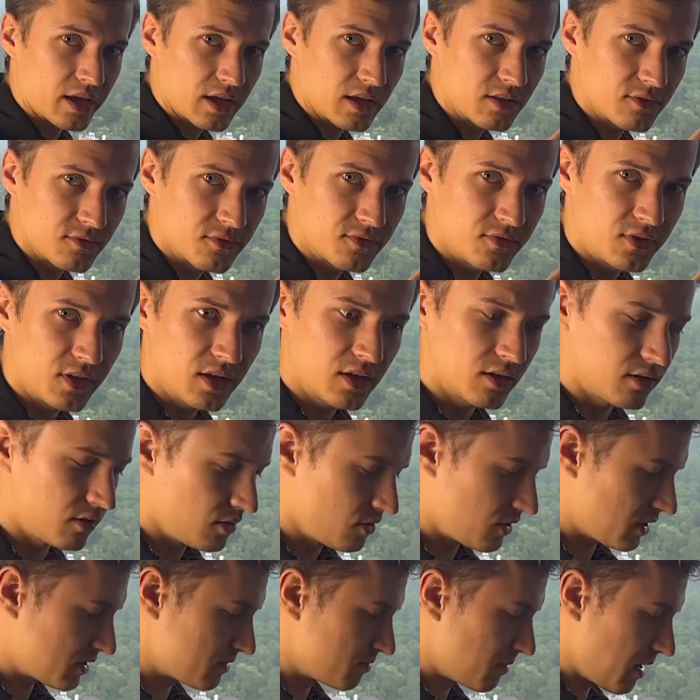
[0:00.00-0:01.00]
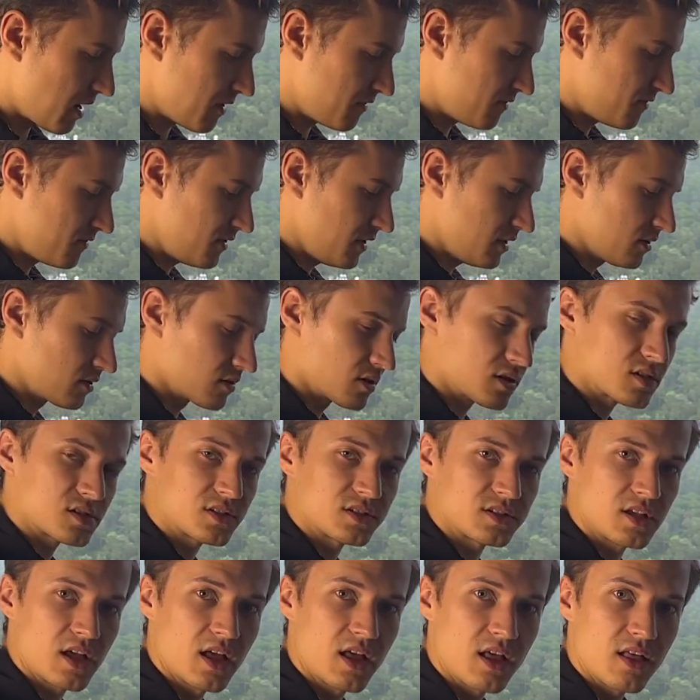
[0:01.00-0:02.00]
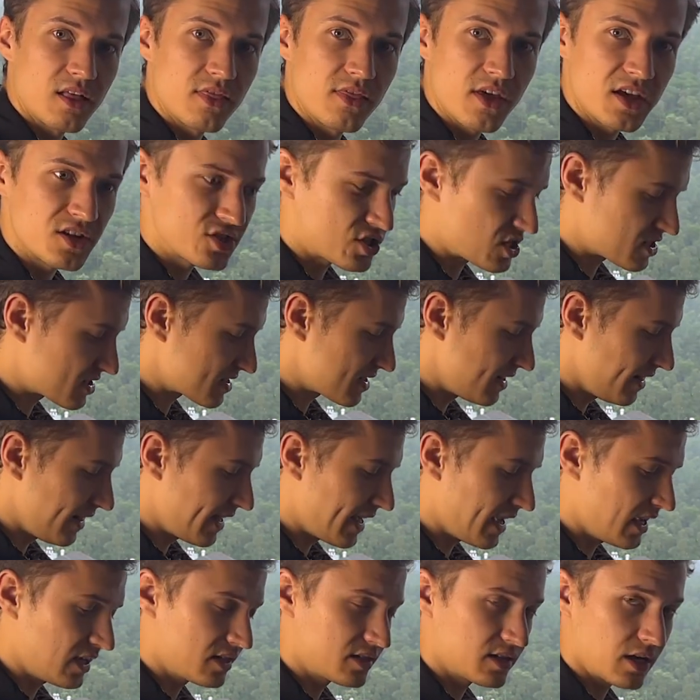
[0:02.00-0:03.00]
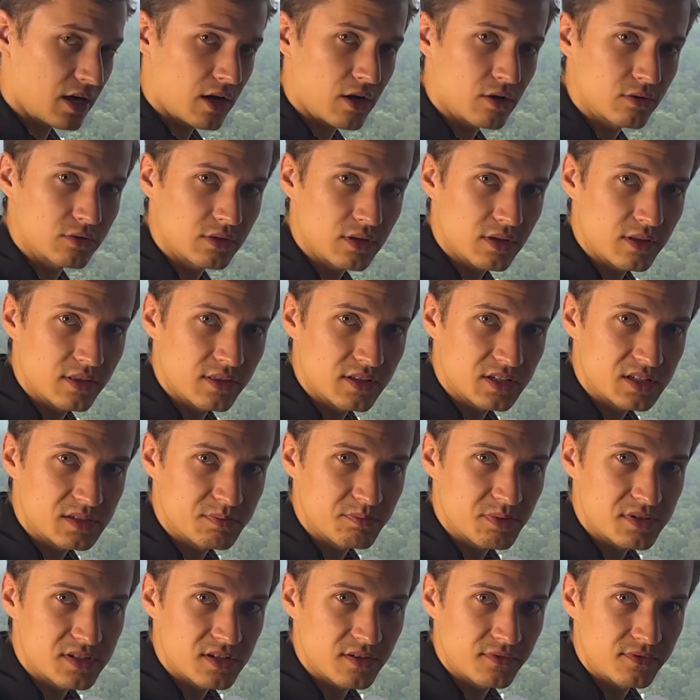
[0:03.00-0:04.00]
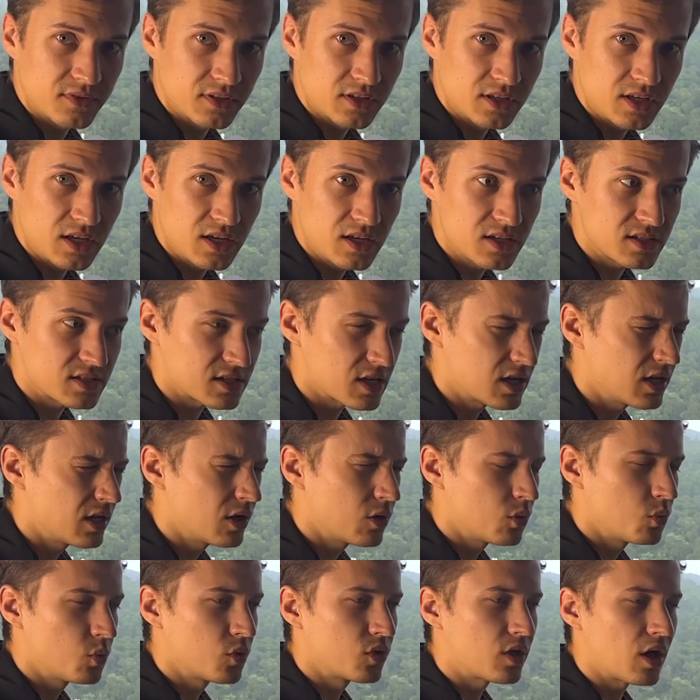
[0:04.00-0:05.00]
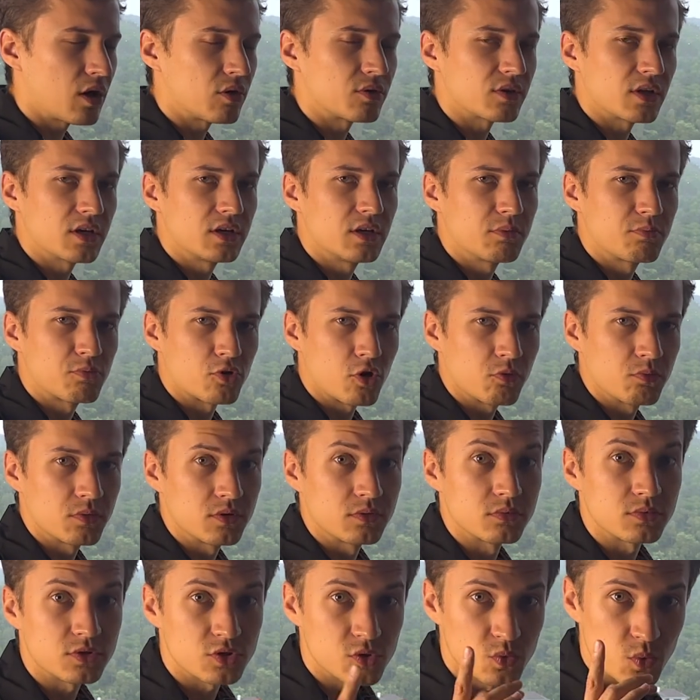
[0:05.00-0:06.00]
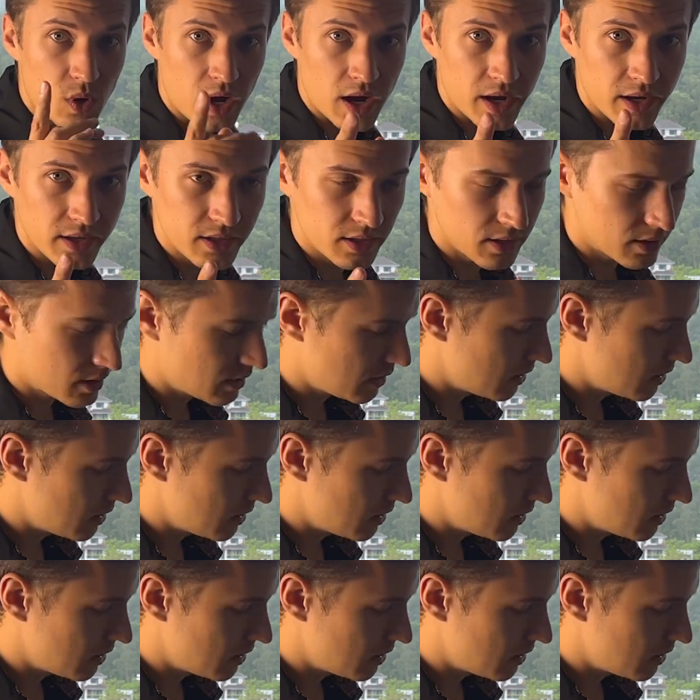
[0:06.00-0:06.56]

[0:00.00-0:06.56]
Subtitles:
can feel that my fingers, they just lay down at these specific keys without any problems. Why?